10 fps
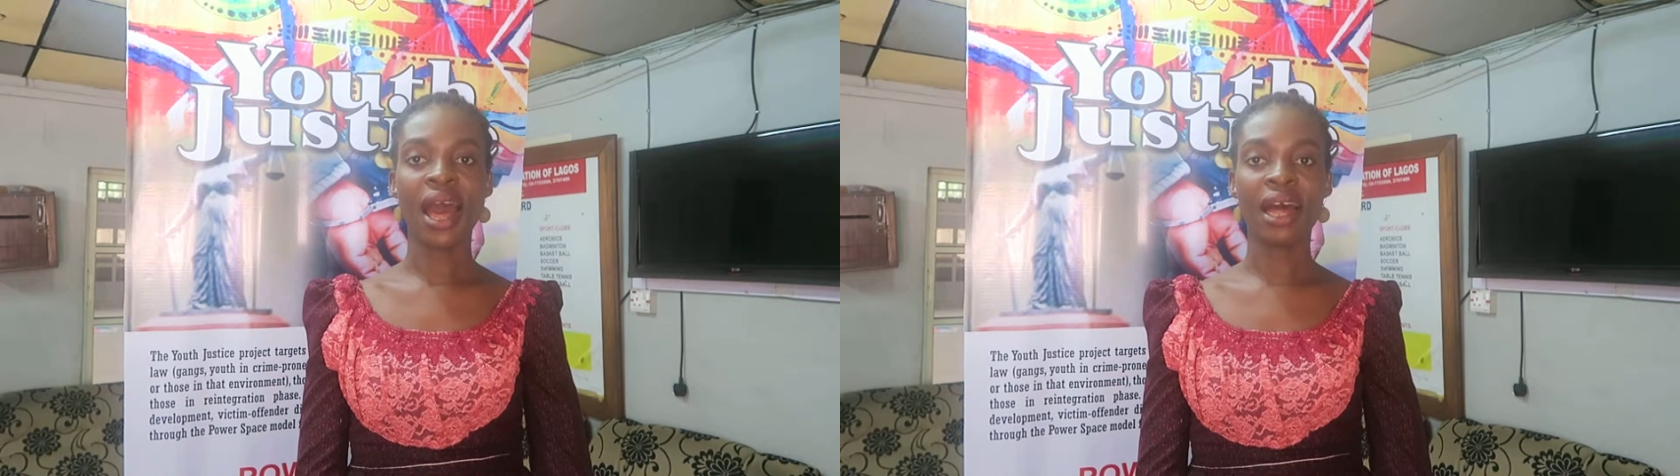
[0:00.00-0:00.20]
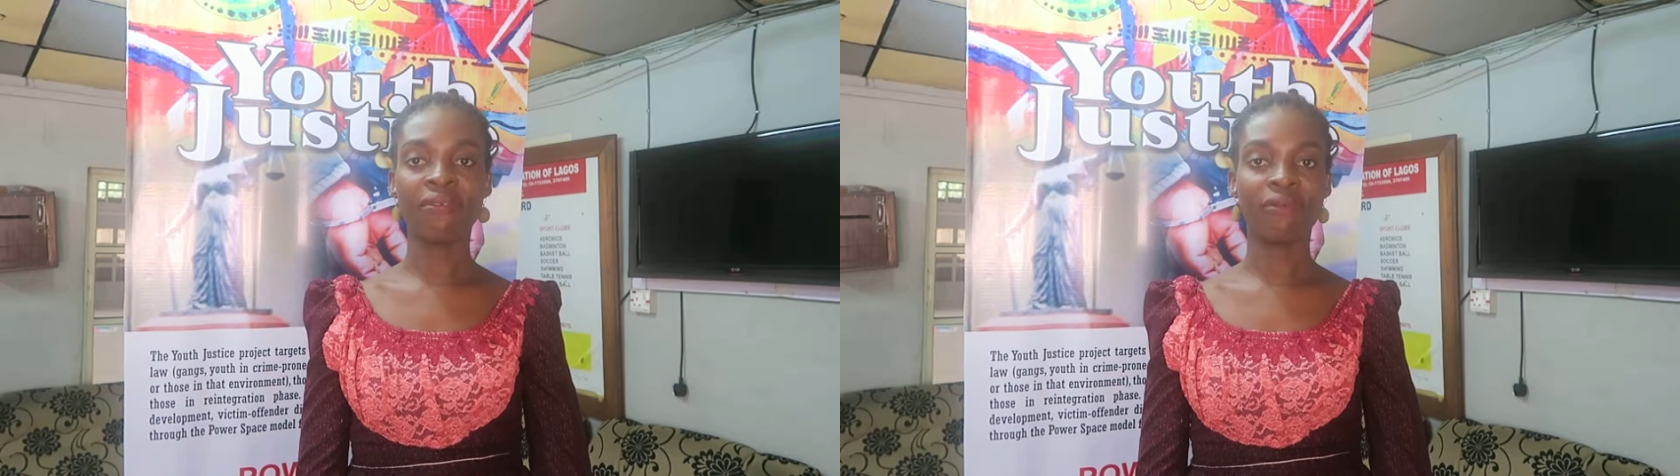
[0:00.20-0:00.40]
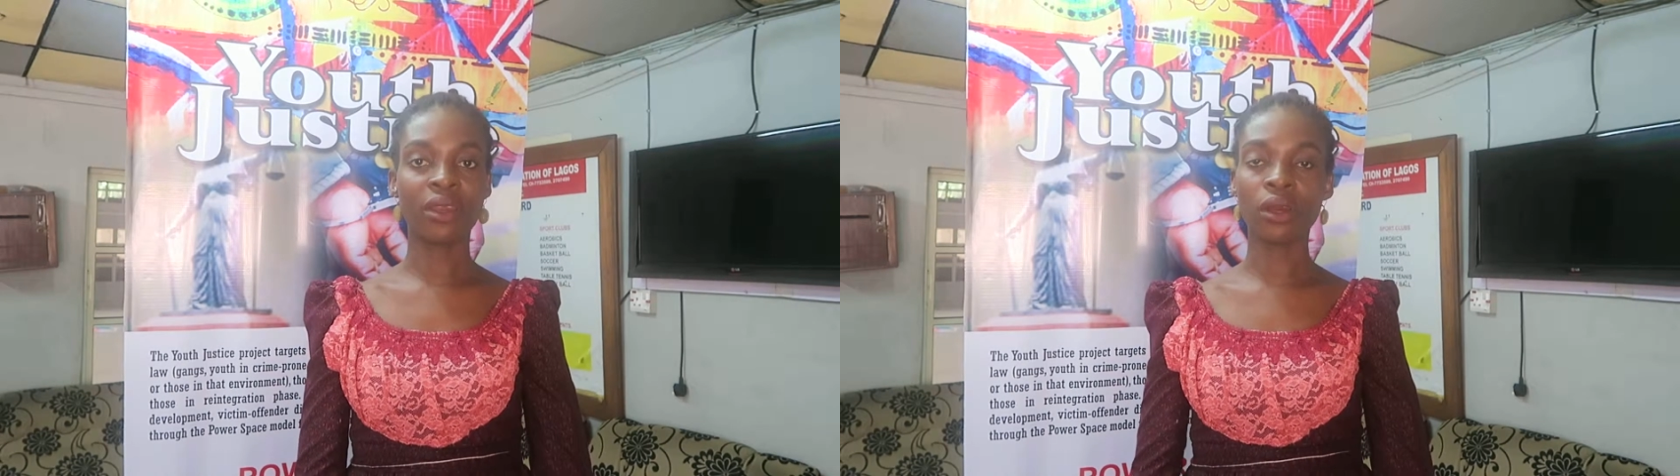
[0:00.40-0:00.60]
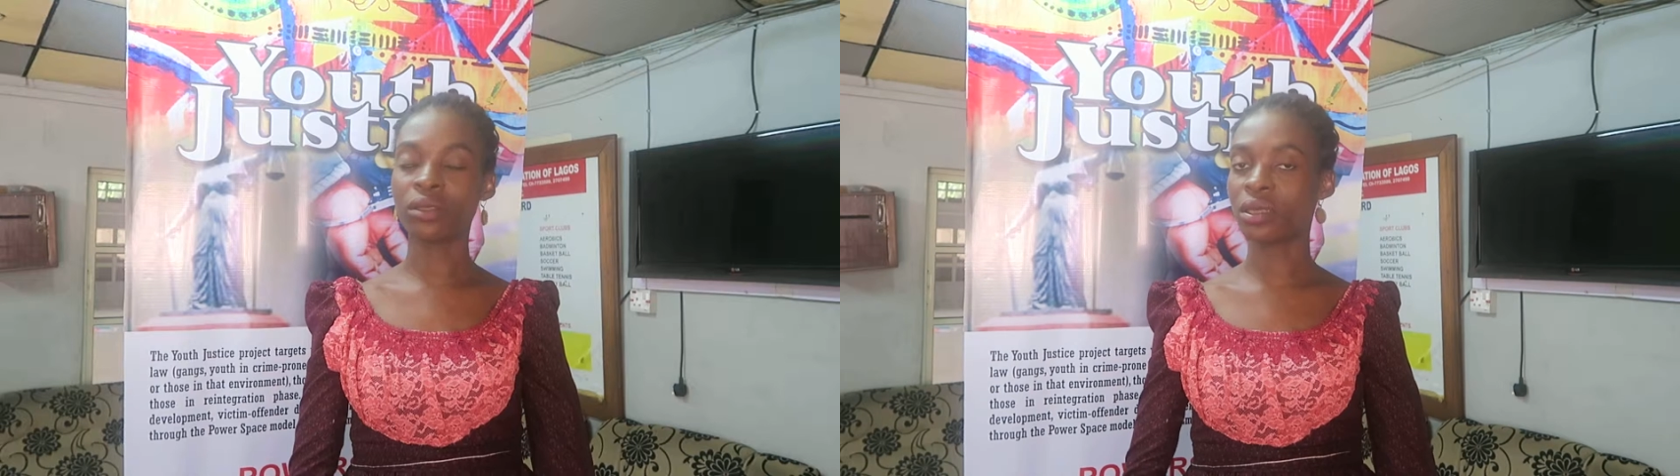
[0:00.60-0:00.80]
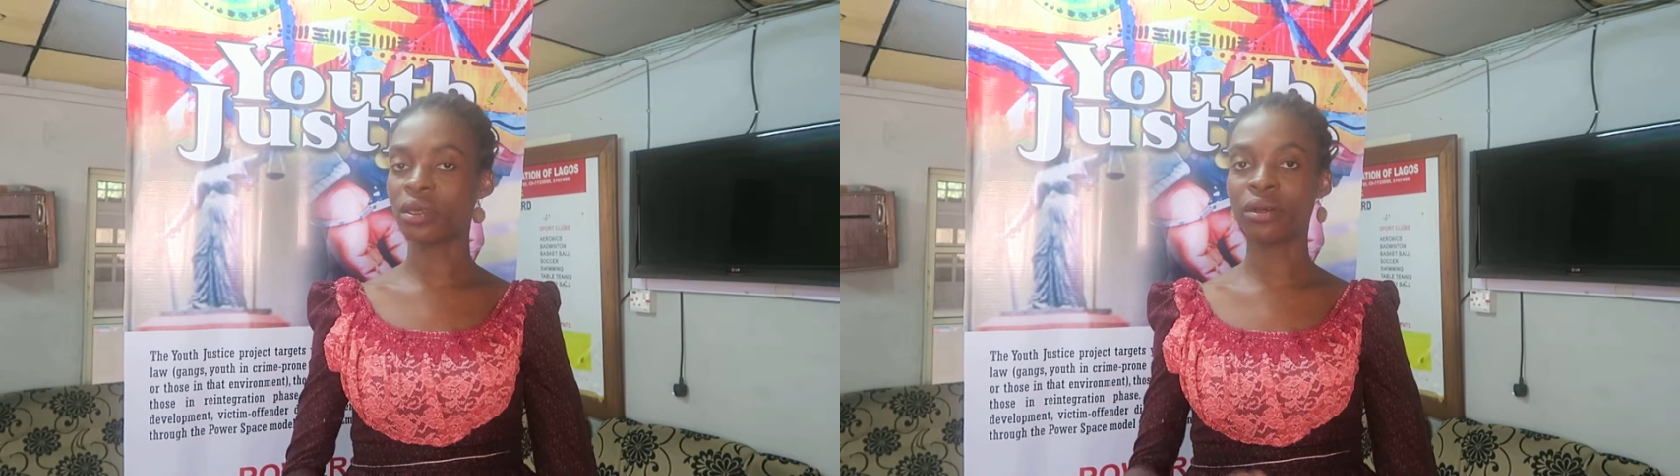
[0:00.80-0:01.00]
at
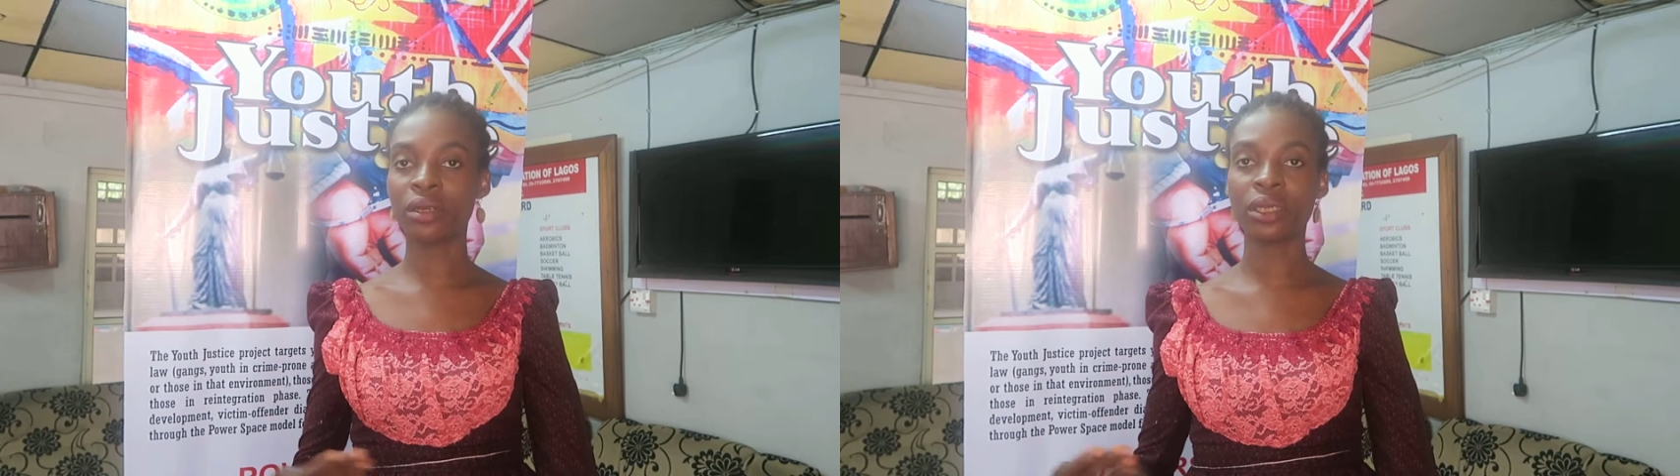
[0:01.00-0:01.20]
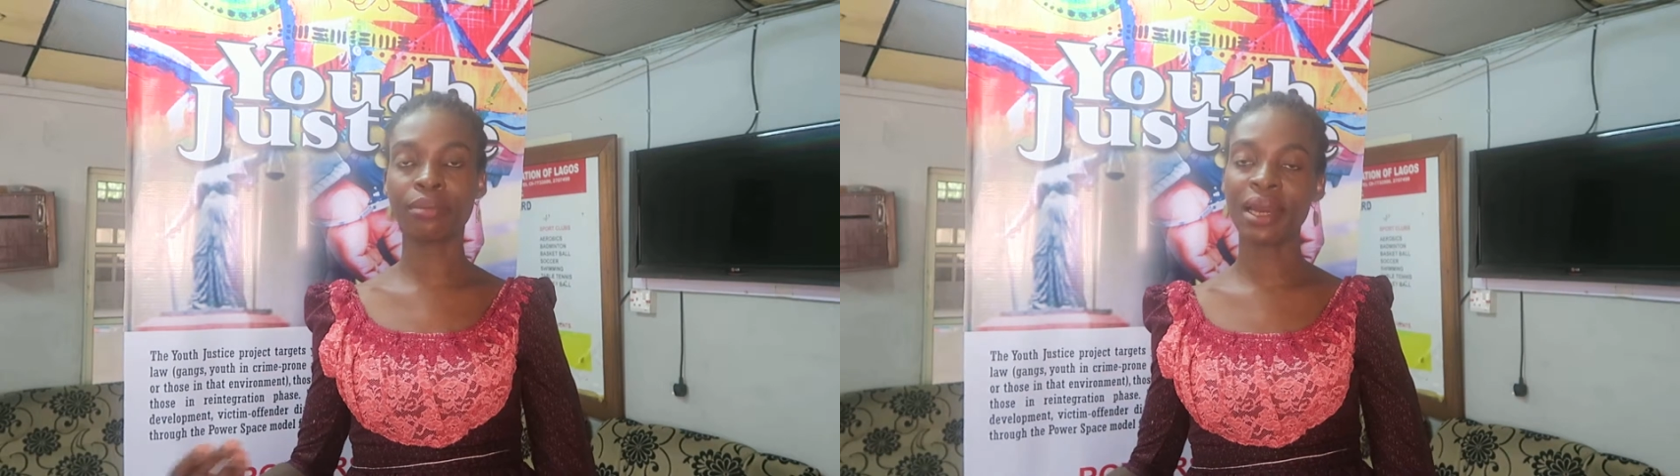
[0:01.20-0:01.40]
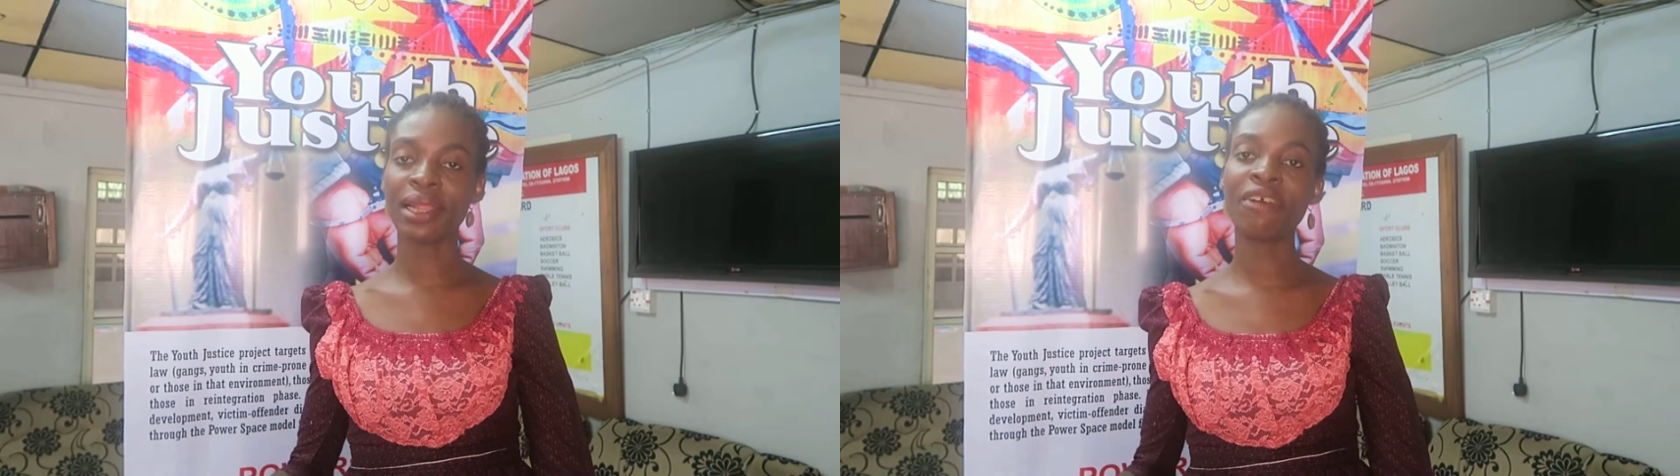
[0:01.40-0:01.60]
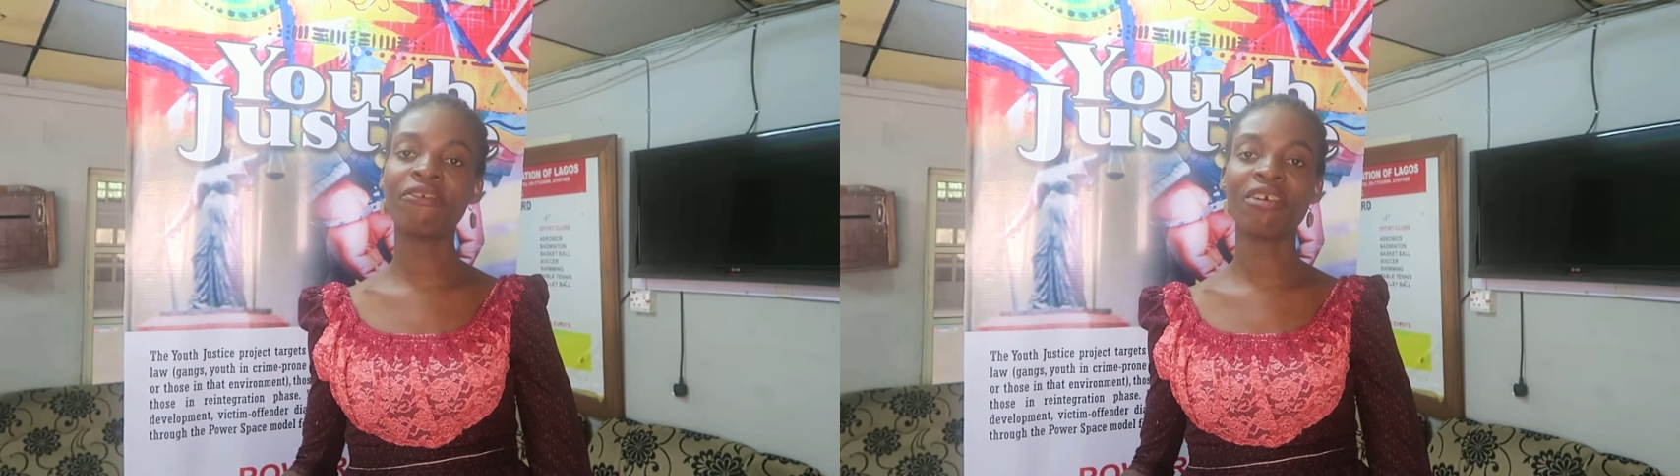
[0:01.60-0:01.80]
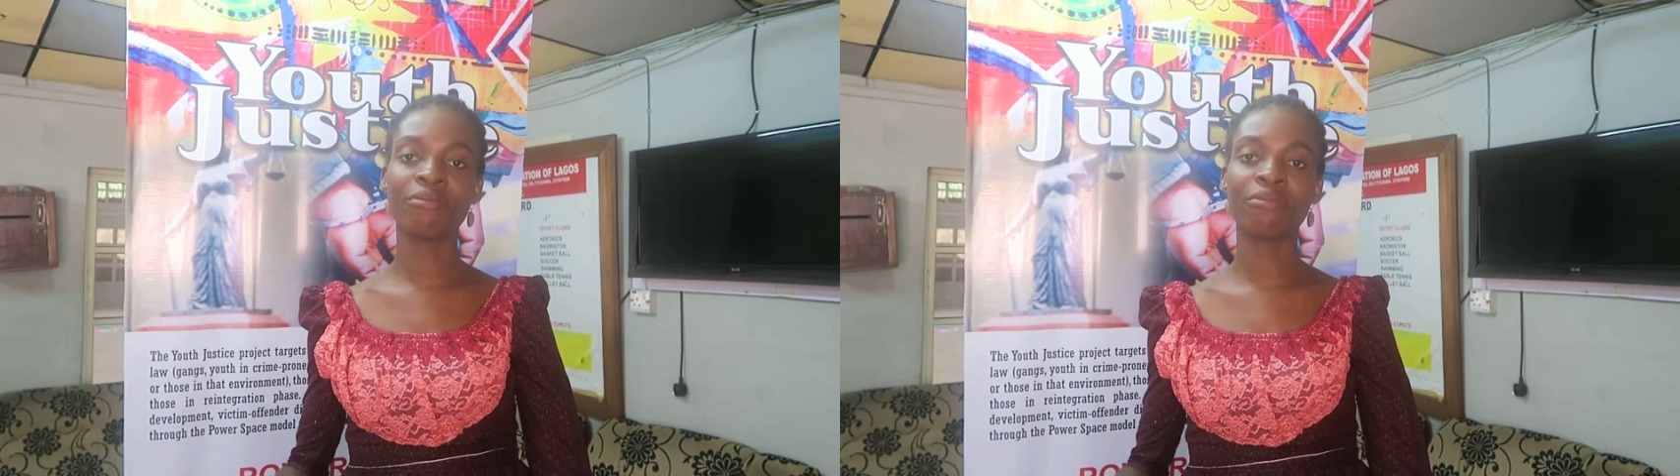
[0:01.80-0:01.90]
various degrees in my life,